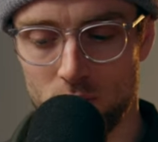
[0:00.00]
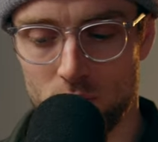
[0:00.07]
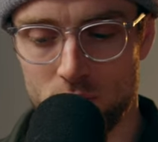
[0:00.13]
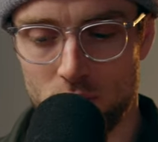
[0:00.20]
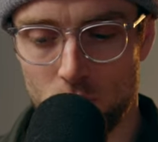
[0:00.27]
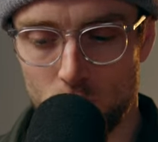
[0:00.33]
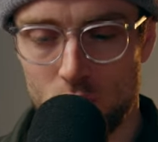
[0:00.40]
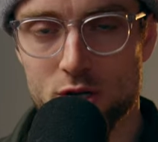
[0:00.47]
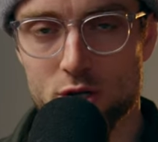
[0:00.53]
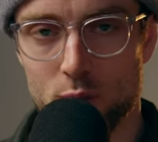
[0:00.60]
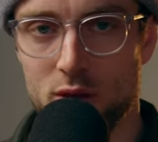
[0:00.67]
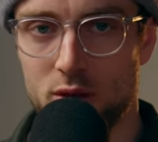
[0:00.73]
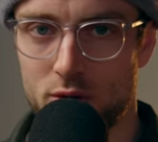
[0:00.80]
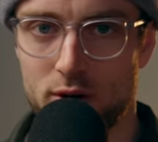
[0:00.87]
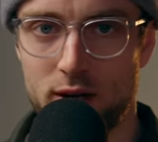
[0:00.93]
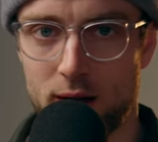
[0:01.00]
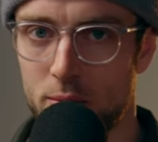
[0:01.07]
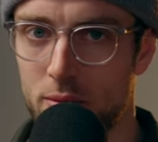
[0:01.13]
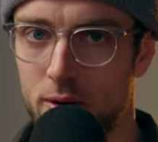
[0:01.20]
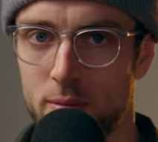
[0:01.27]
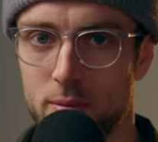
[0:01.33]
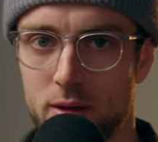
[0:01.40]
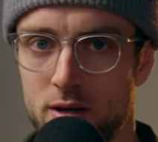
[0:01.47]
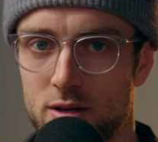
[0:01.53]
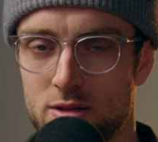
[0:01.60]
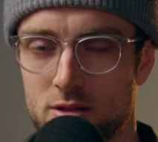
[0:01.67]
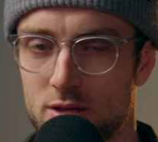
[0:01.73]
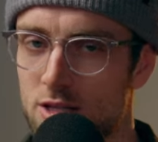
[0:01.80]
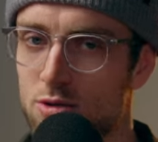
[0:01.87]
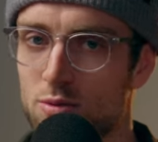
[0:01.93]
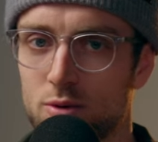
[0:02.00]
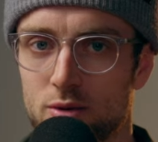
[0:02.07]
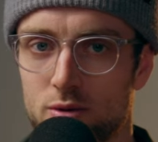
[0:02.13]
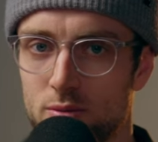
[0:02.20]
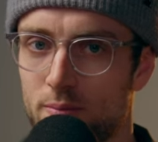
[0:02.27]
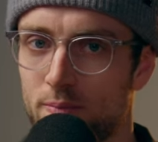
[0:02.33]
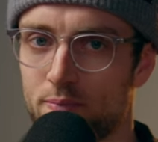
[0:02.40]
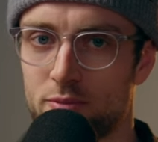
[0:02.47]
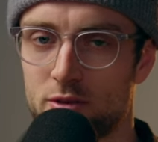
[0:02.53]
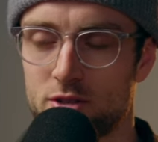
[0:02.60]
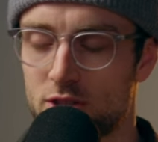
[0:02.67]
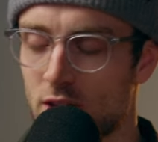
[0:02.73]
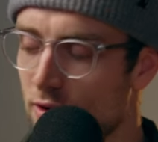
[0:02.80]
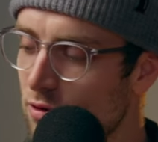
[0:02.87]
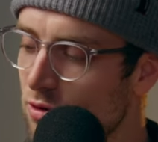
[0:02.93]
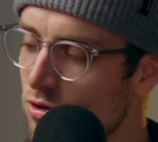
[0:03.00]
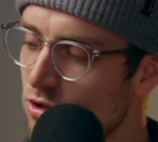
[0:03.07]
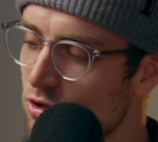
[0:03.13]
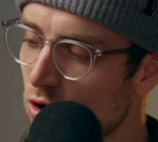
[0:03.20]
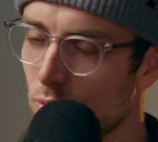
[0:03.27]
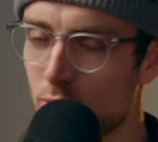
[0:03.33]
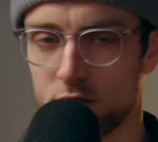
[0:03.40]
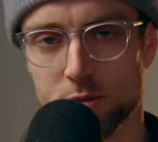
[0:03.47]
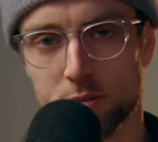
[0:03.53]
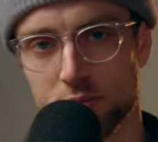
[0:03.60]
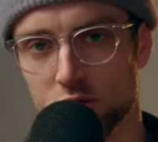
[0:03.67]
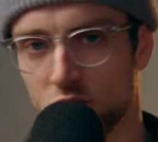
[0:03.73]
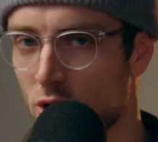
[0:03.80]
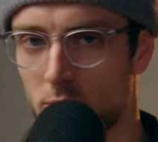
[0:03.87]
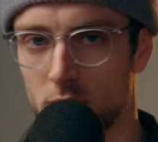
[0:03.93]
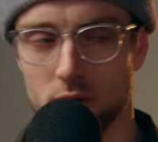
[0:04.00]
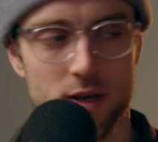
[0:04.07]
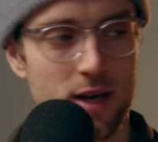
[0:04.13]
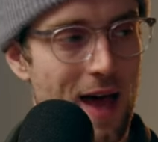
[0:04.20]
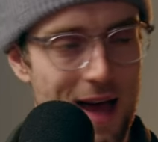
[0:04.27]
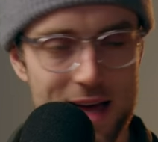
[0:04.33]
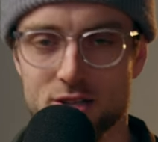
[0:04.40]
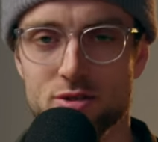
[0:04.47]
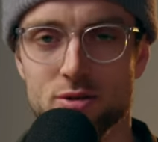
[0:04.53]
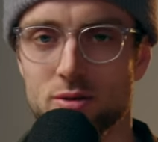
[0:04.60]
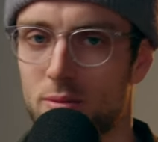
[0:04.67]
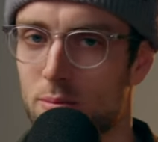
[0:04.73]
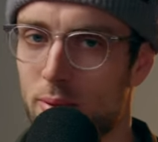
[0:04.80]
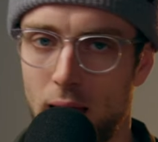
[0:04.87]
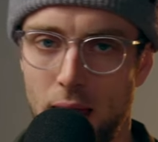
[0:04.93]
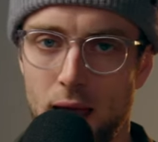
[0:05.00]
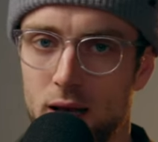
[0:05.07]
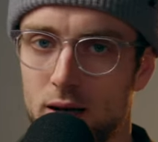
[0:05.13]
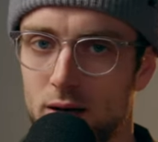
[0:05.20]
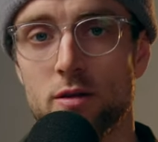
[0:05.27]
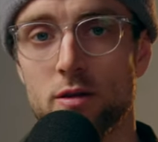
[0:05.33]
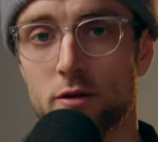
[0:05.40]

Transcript: you know, works with your camera, because this will save you so much trouble and hassle and pain.